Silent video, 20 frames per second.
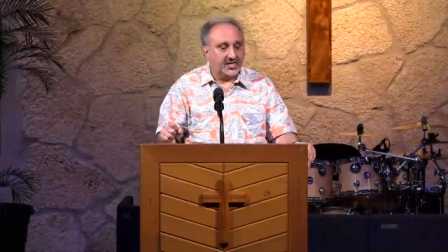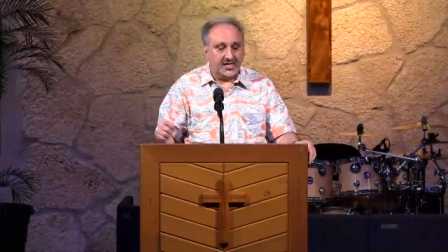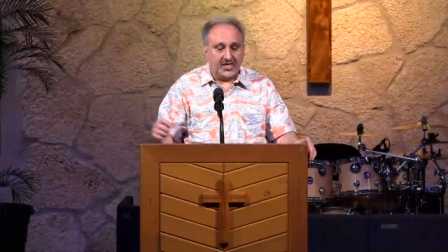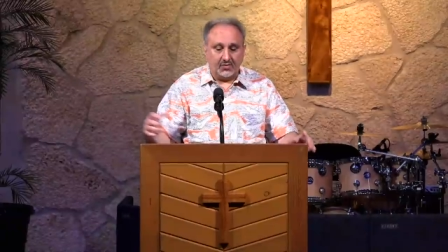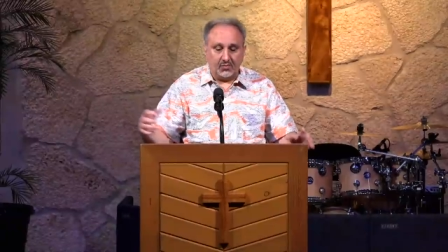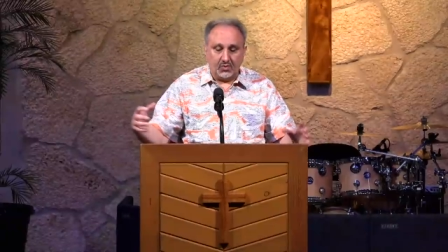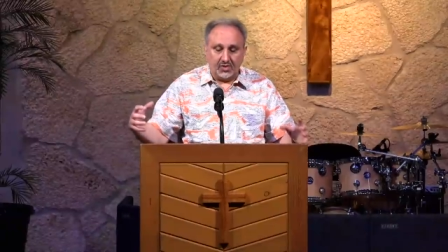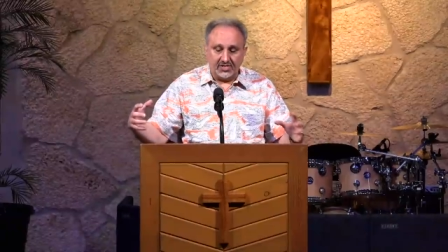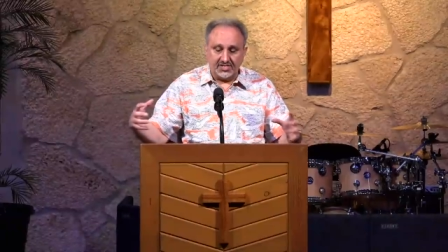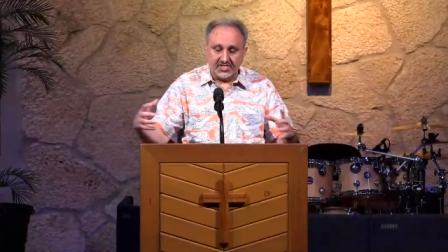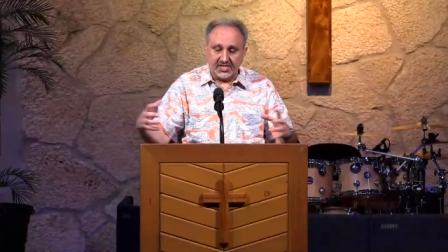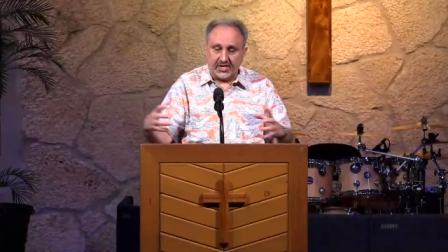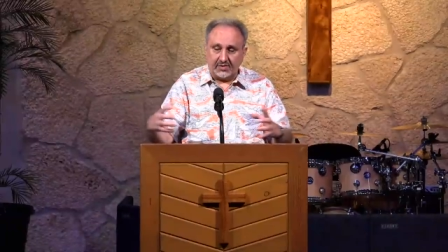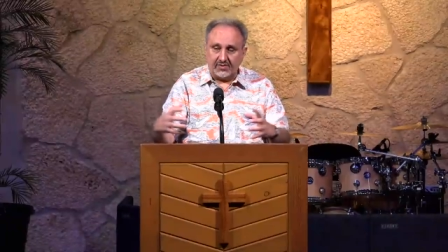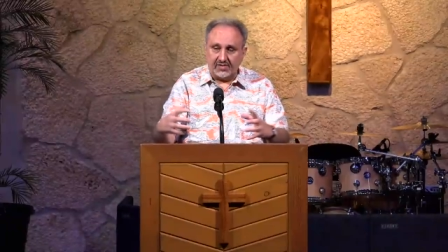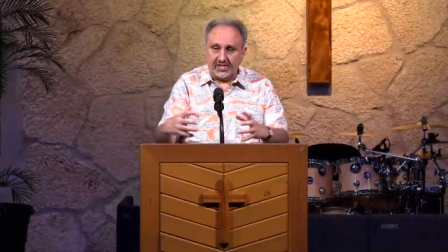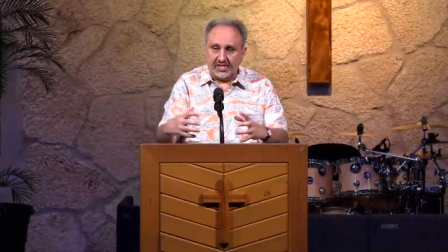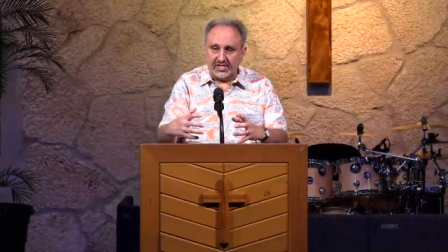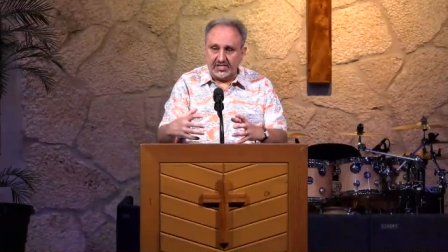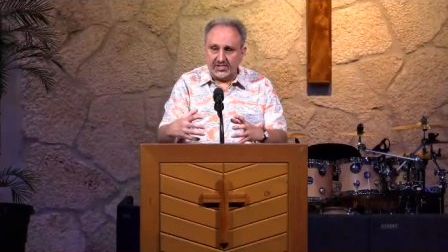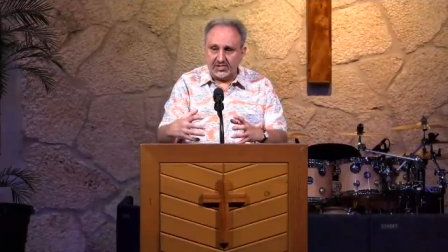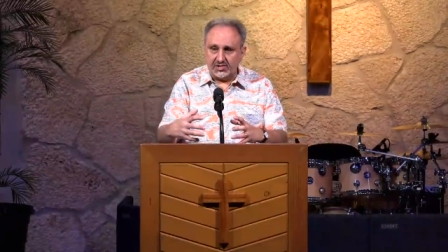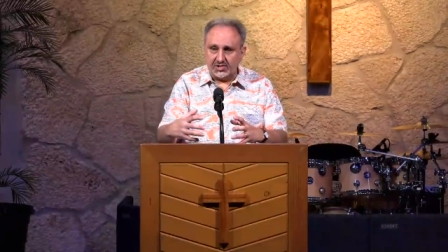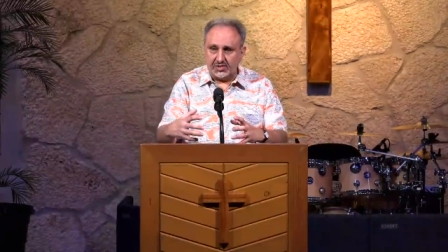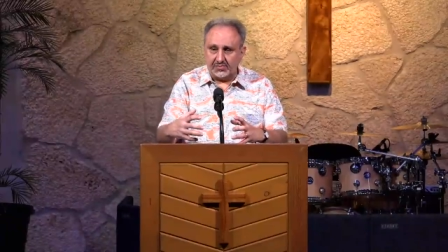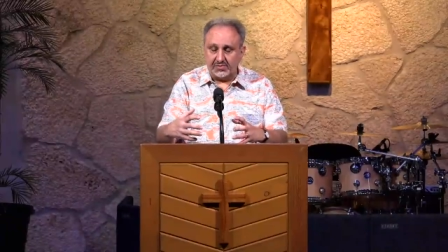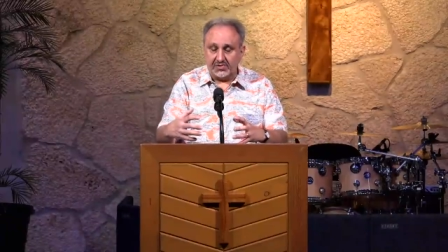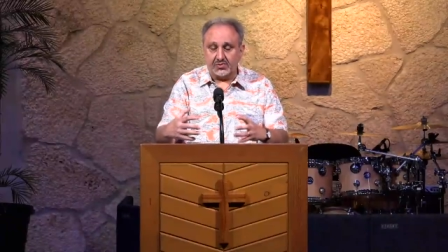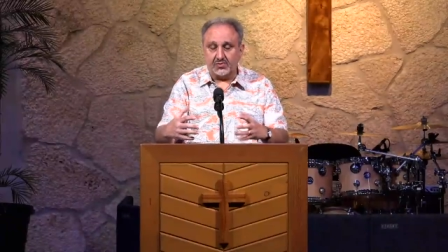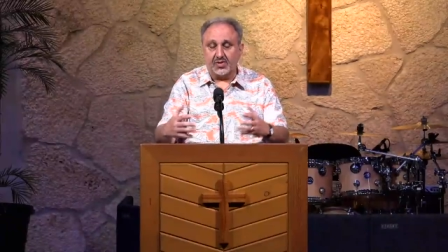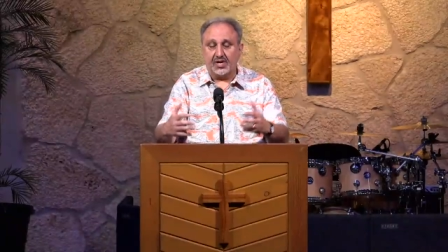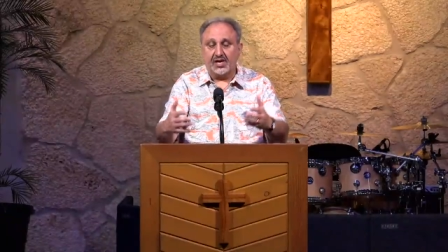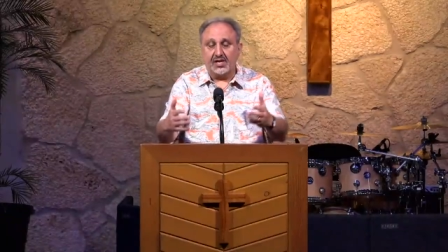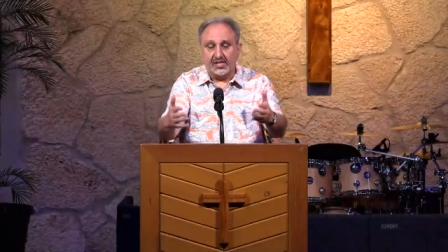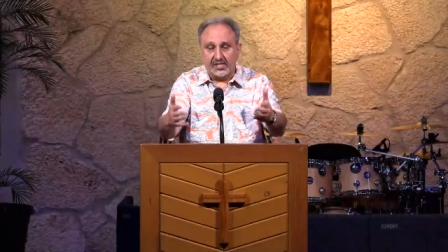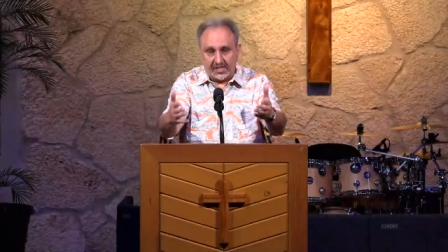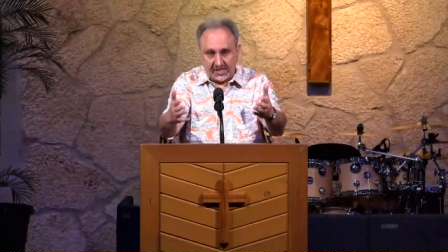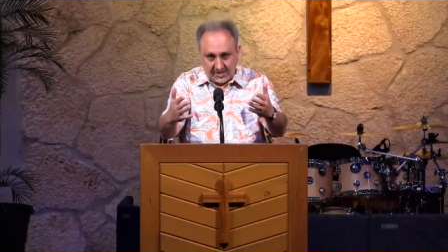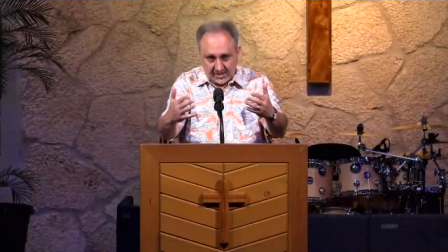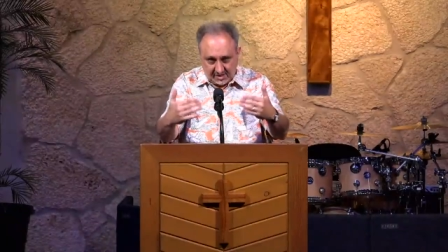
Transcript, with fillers: And then once that relationship is right,